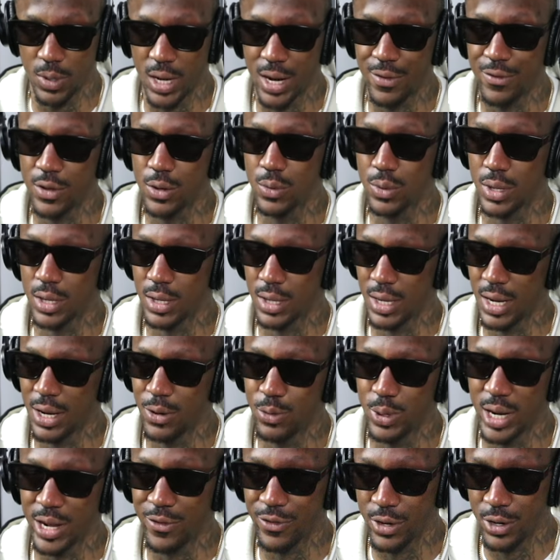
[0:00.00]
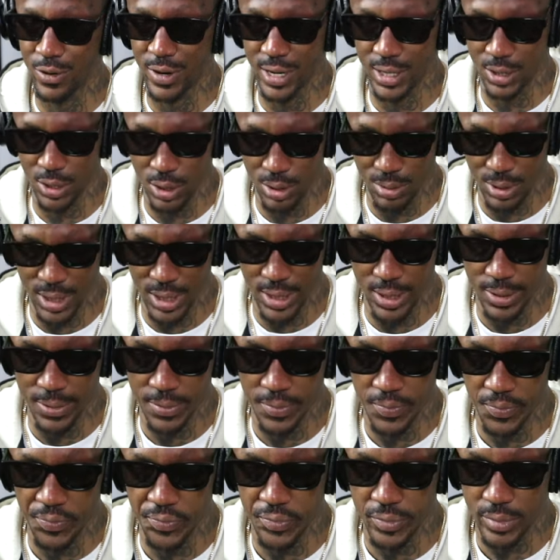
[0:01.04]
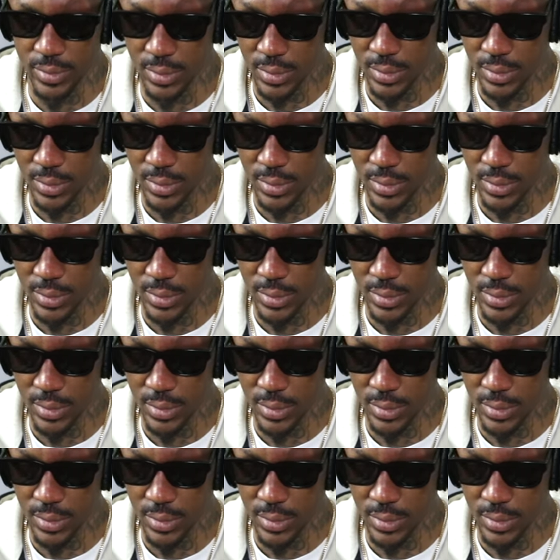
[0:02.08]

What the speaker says: Whatever you want to, whatever direction, you know what I'm saying?